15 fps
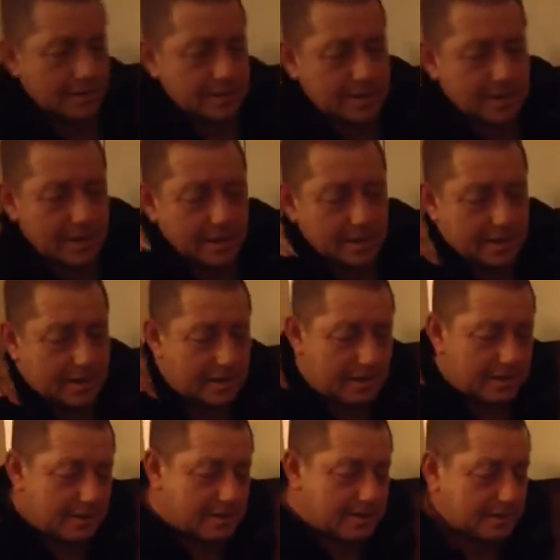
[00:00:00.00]
Billy.
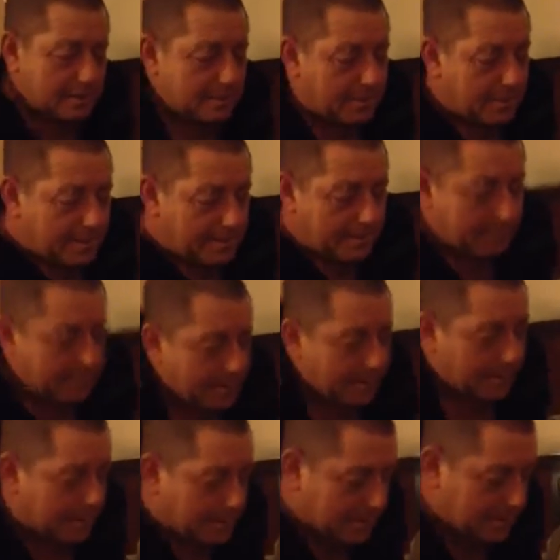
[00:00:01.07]
Go
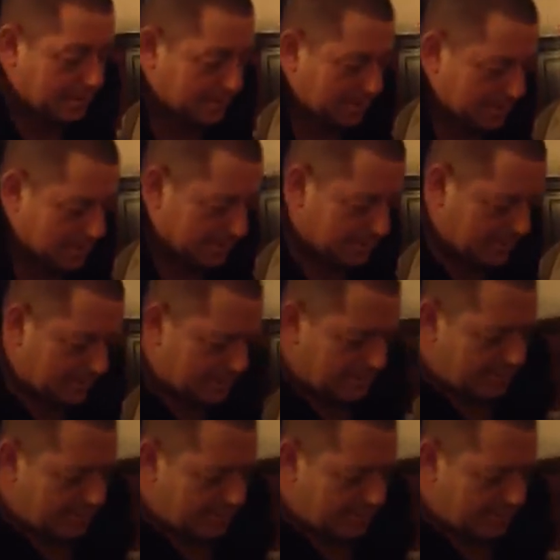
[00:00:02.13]
ahead. What, Billy?